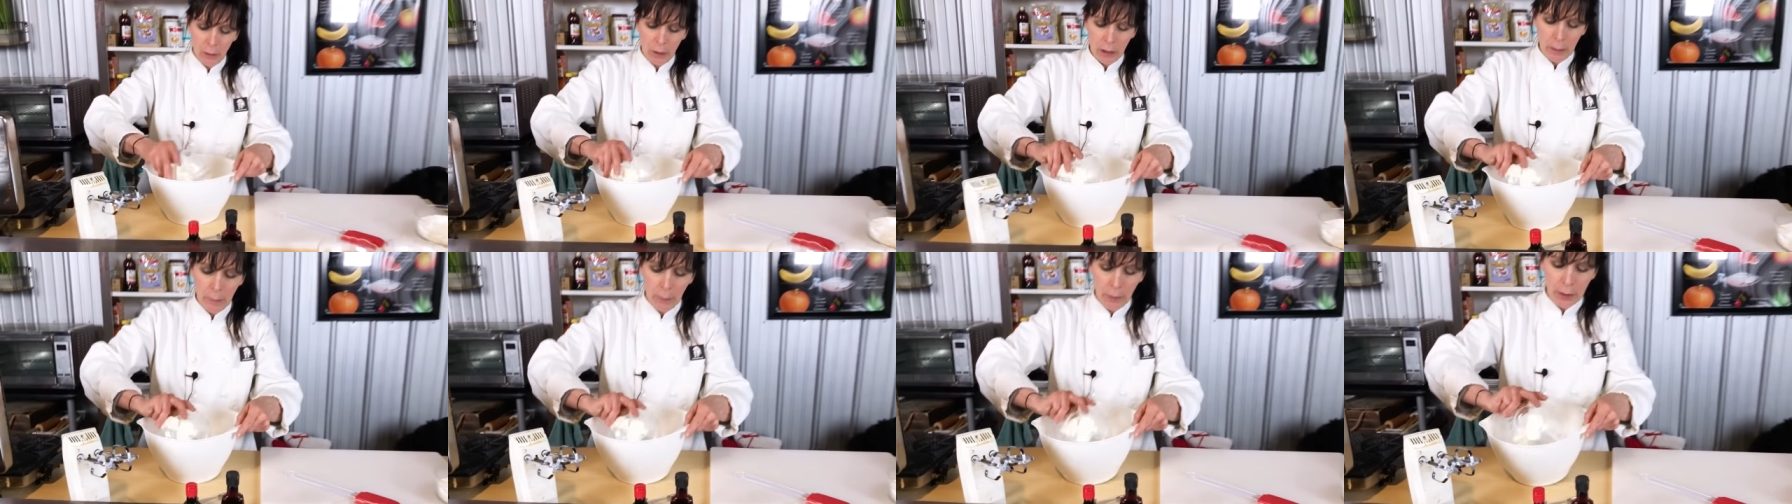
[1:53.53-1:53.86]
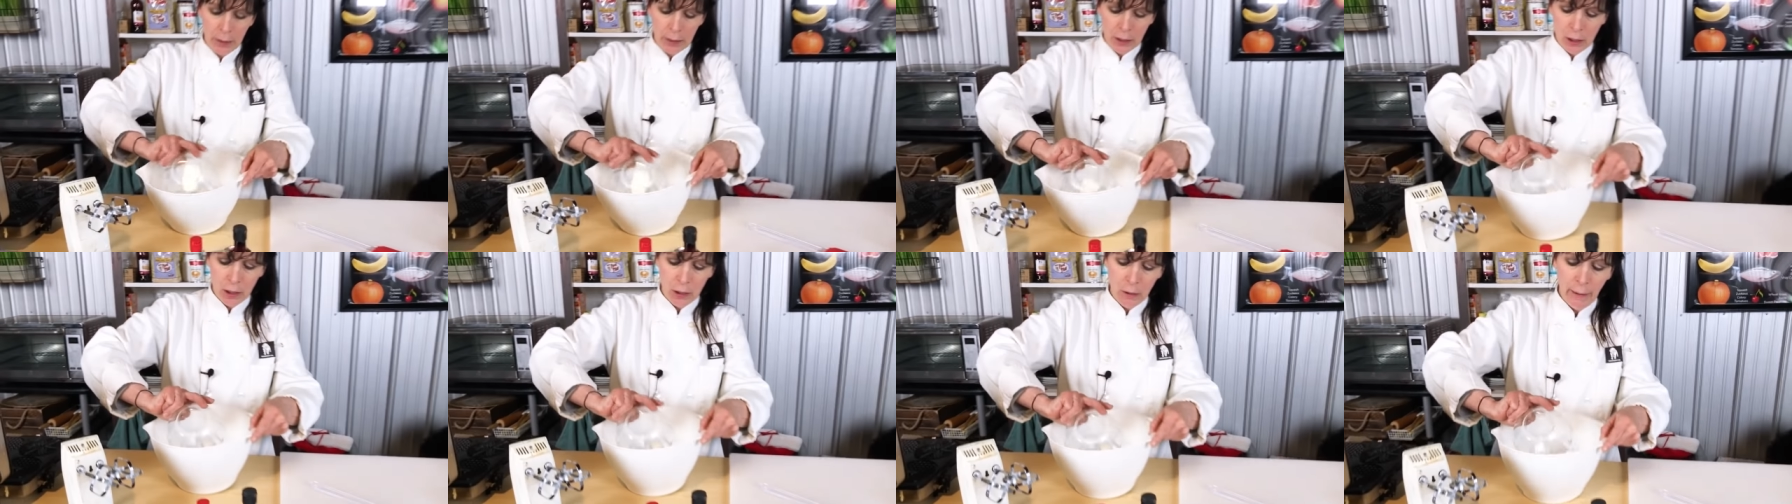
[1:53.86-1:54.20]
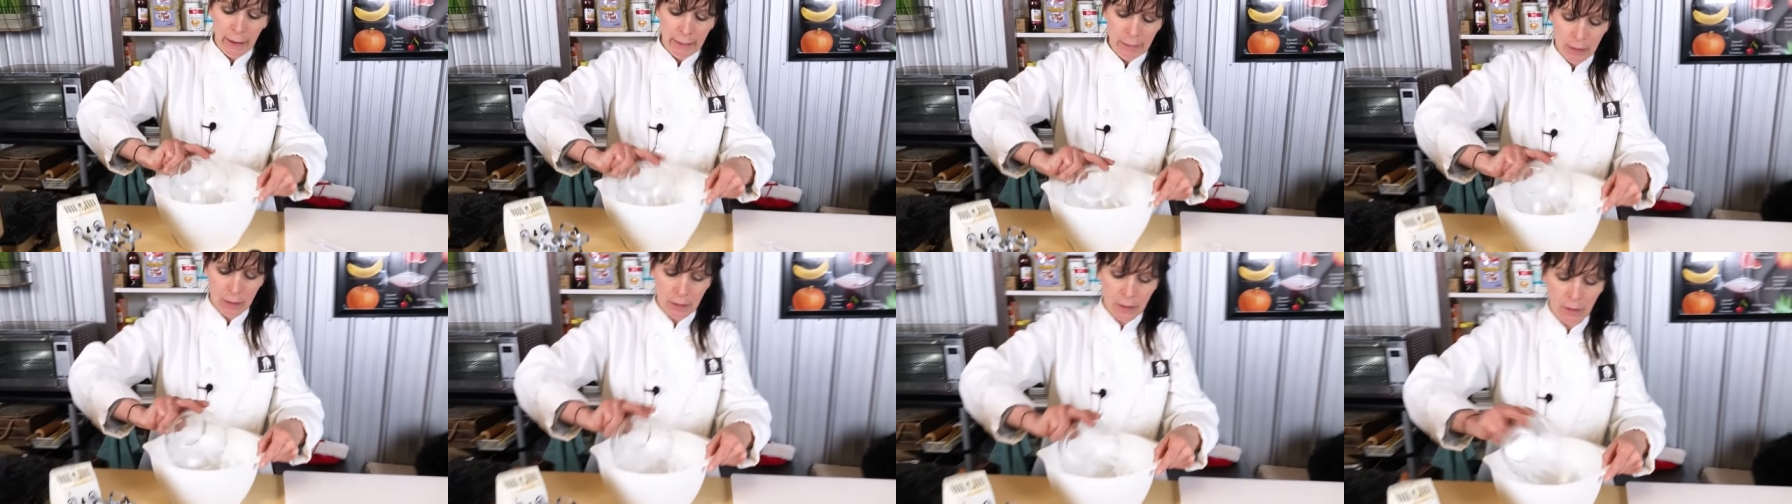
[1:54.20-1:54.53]
We're going to put in 2
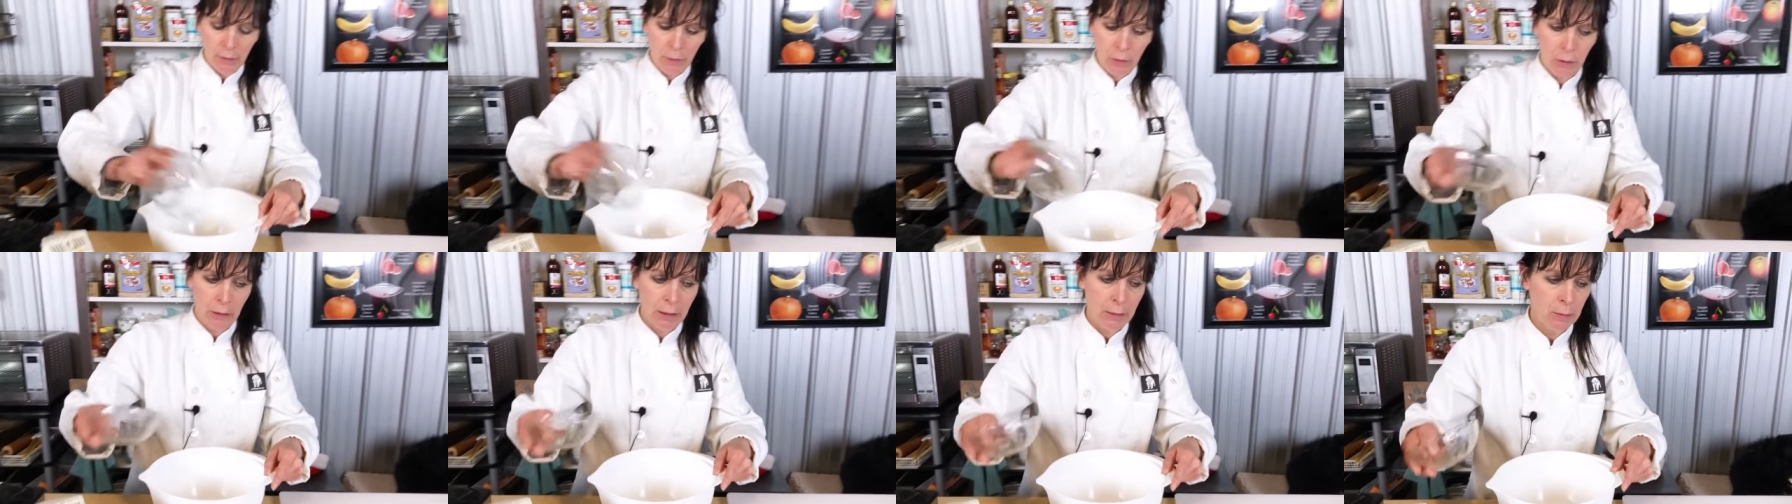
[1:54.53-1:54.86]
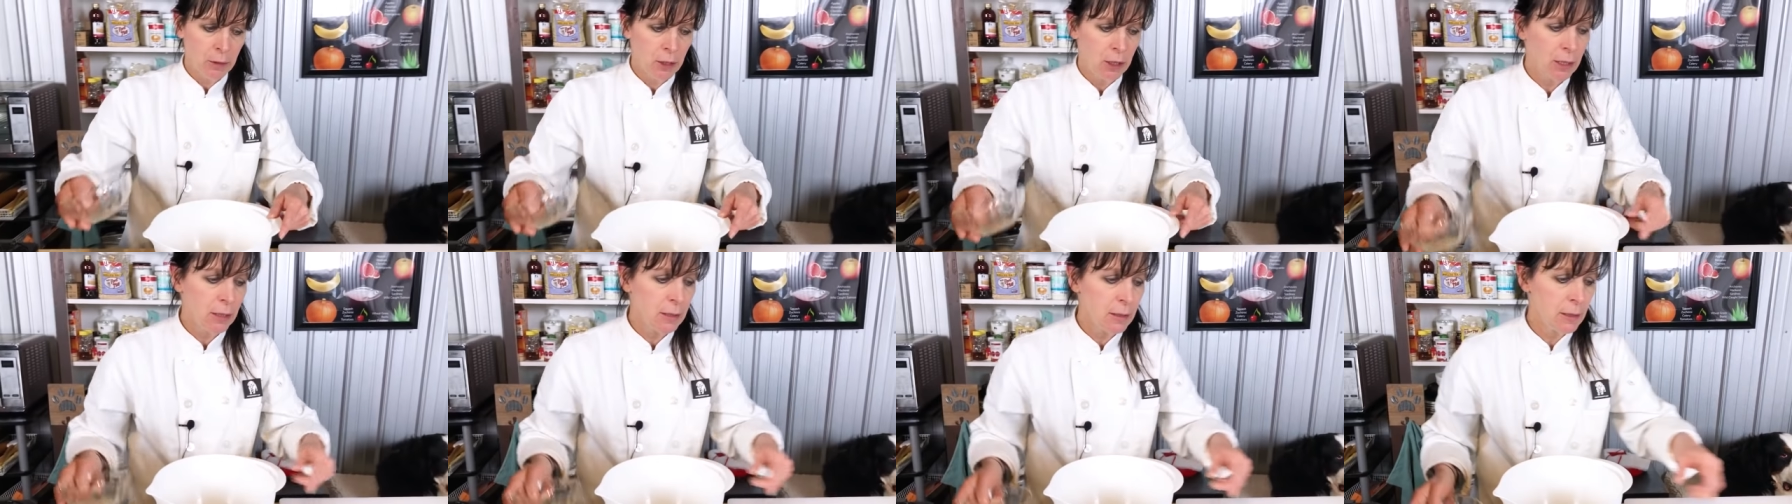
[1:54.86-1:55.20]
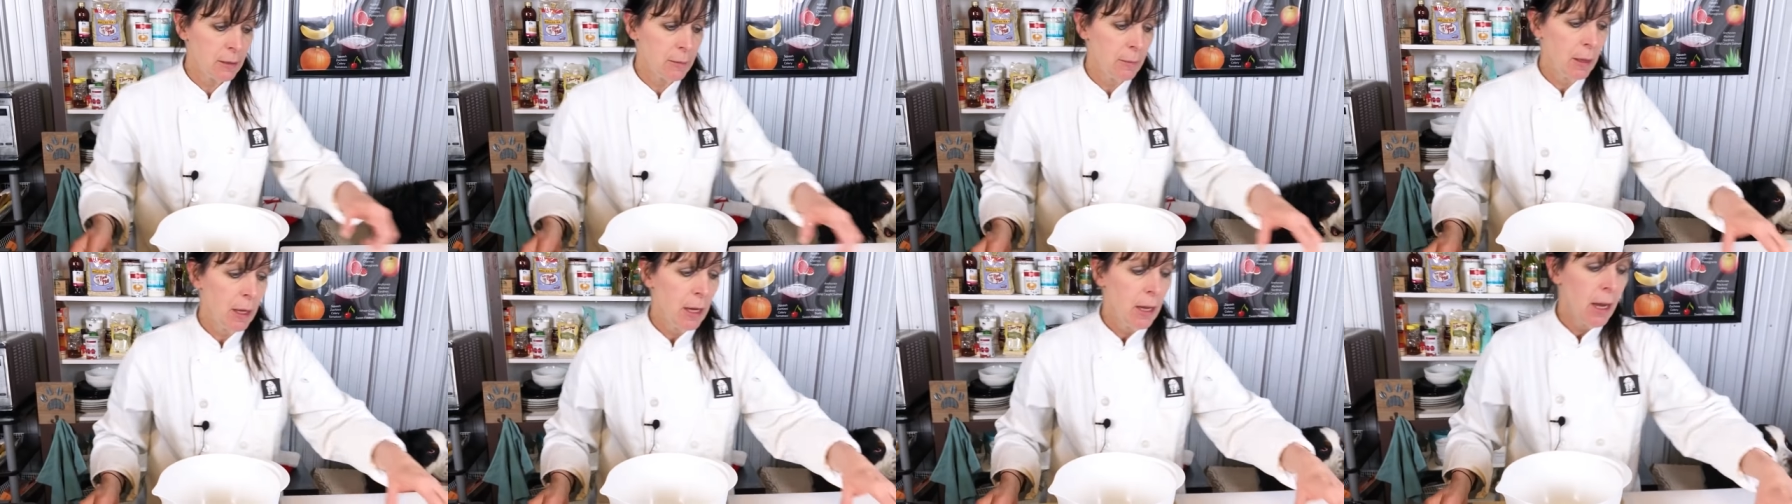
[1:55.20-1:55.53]
ounces of cream
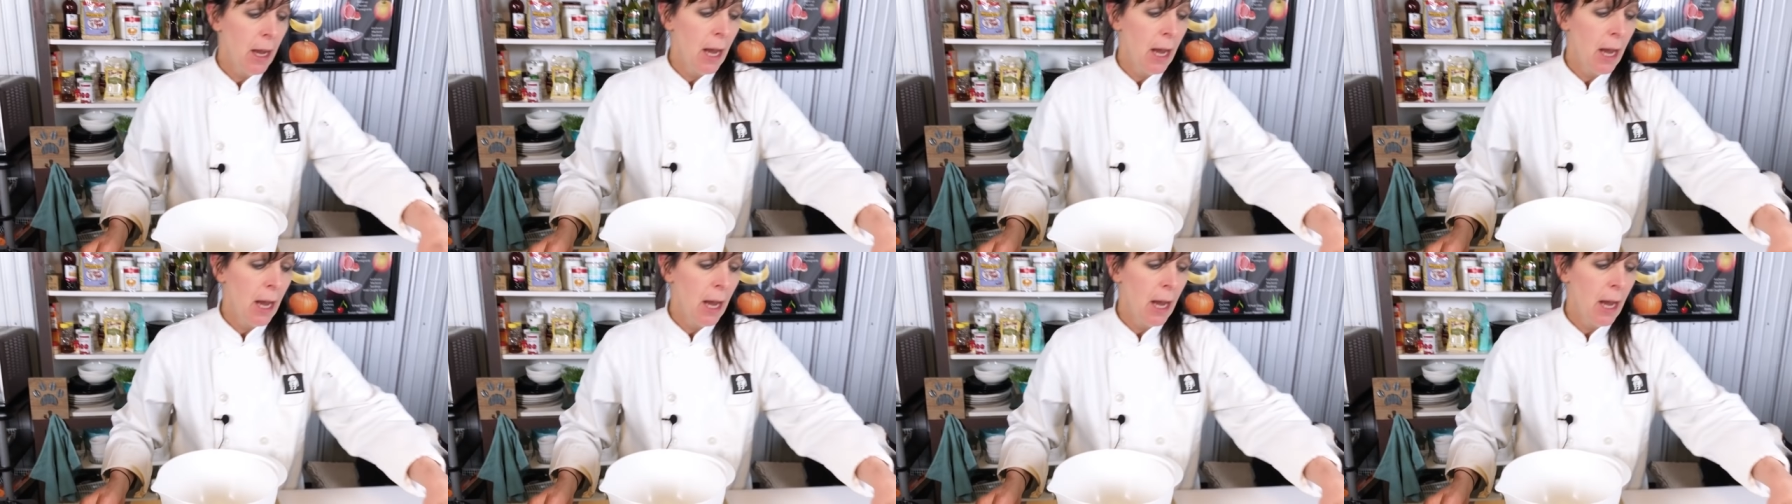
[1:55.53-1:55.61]
cheese.